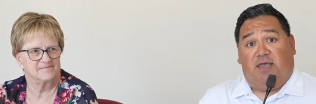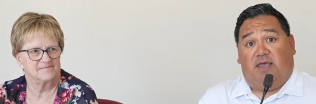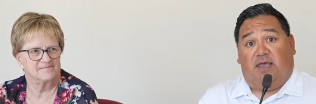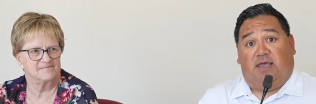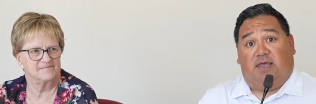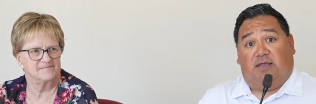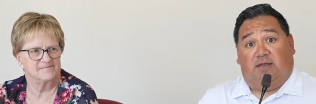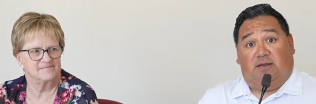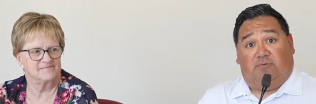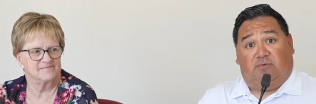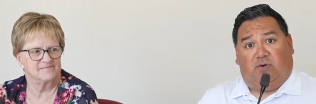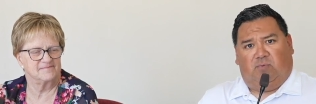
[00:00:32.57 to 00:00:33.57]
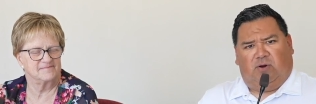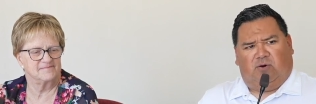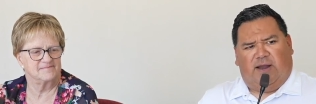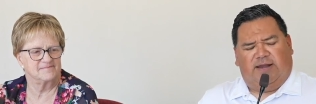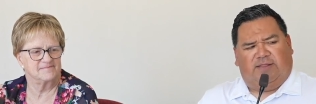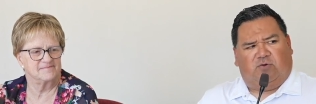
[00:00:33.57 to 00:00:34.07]
Speaker 1: and, and
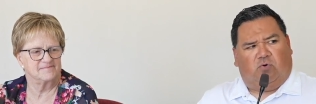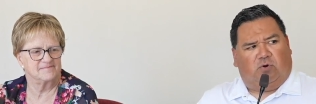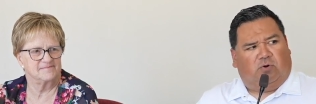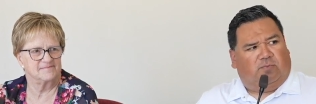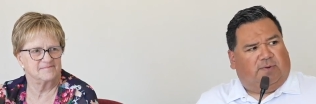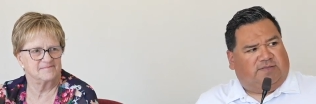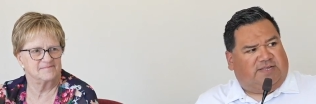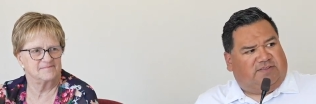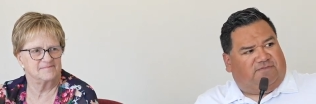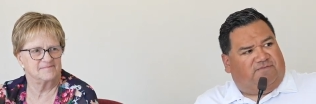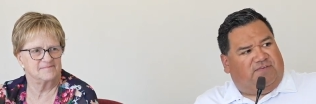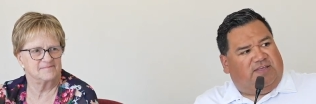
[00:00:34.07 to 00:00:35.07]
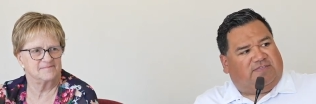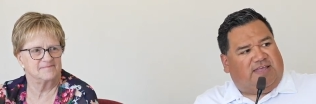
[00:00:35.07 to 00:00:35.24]
we're right at the corner of what? That's Fifth